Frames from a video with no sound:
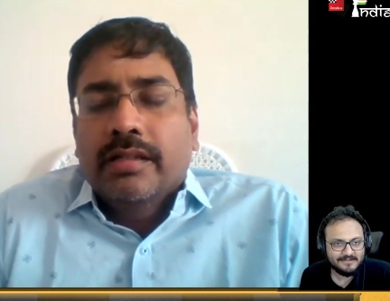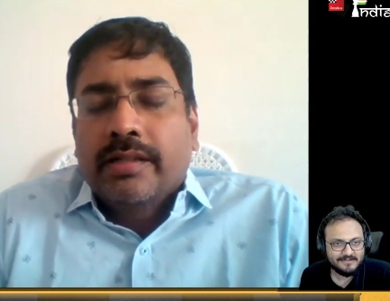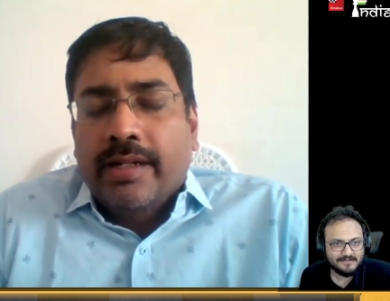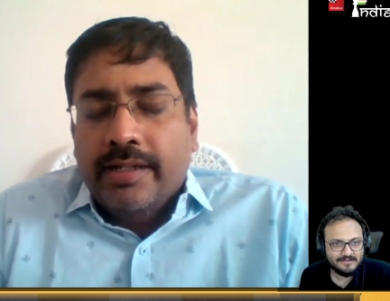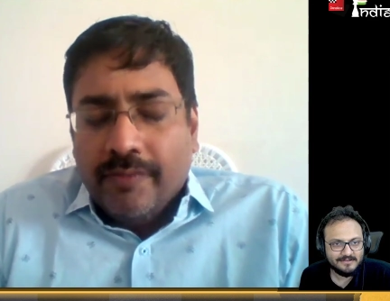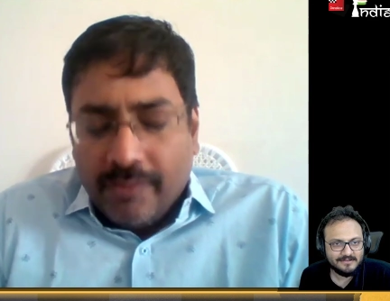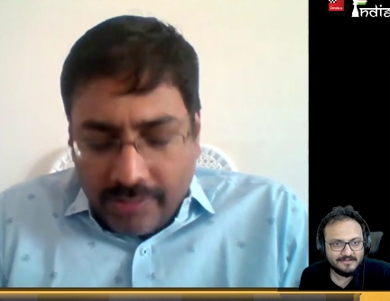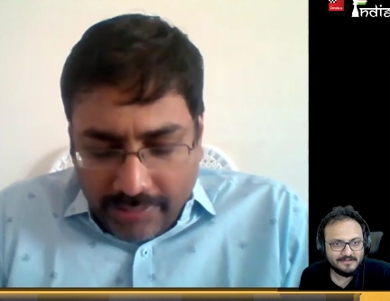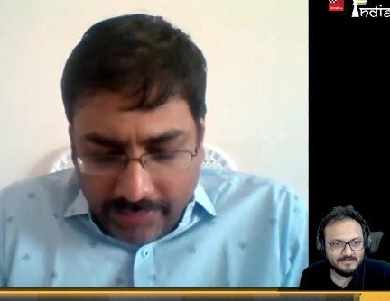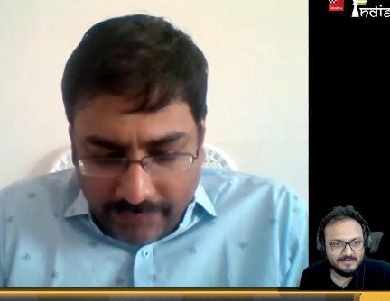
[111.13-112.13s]

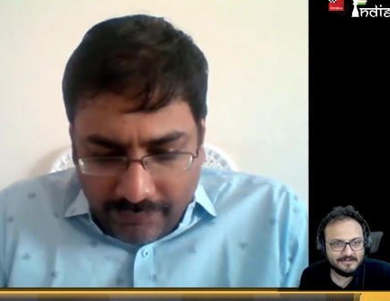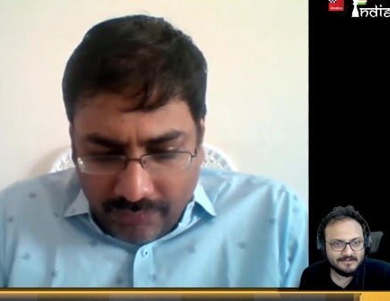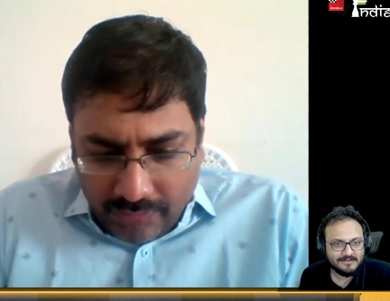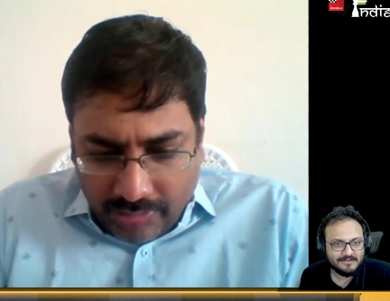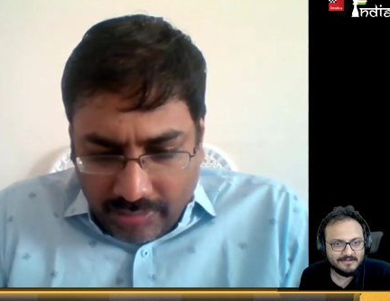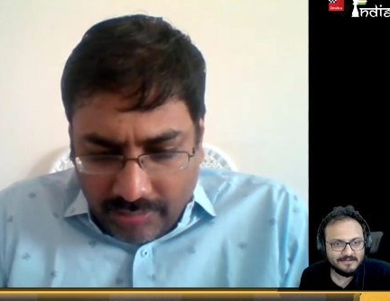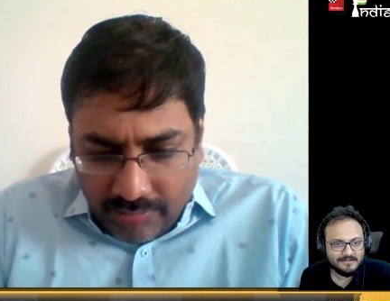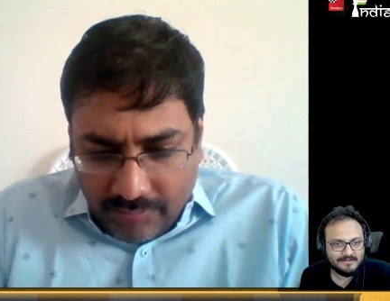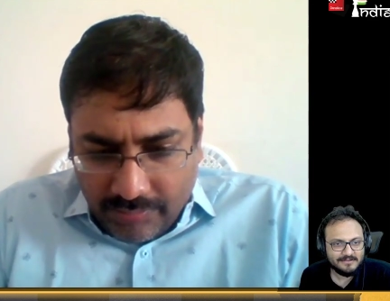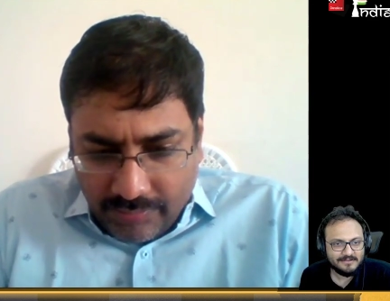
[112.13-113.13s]
Speaker 1: 91 to
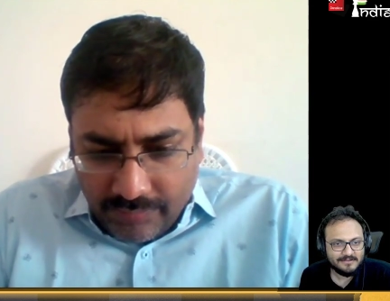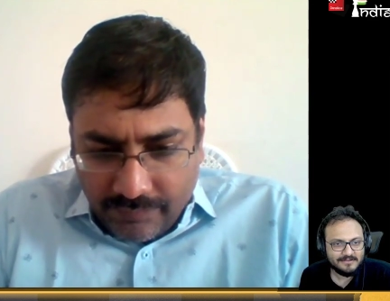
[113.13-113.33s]
94.